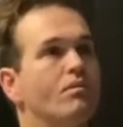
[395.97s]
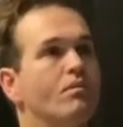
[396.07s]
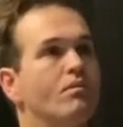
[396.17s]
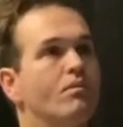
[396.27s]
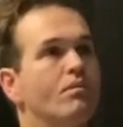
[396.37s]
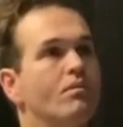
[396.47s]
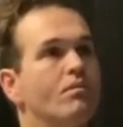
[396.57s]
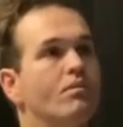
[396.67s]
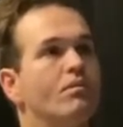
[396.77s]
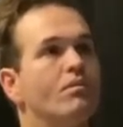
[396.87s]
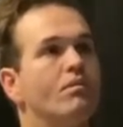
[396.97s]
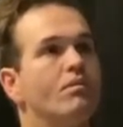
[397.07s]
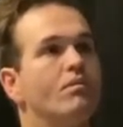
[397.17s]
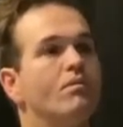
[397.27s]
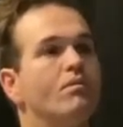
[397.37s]

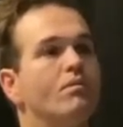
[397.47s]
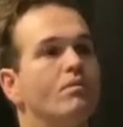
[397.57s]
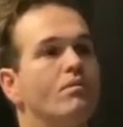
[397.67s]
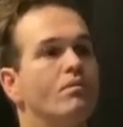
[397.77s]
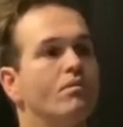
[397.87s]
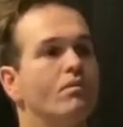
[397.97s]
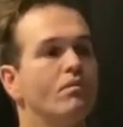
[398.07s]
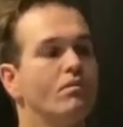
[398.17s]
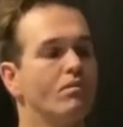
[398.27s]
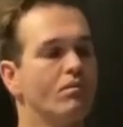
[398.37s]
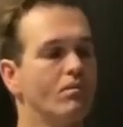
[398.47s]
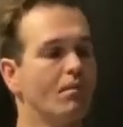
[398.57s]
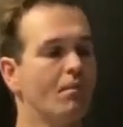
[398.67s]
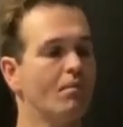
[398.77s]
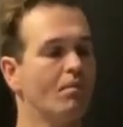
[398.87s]

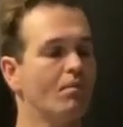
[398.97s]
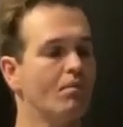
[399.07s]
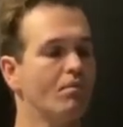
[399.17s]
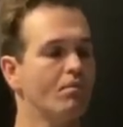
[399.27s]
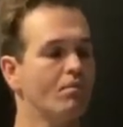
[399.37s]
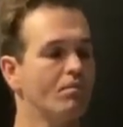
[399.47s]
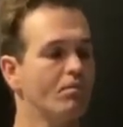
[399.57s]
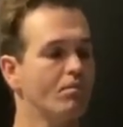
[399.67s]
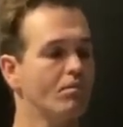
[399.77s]
(silence)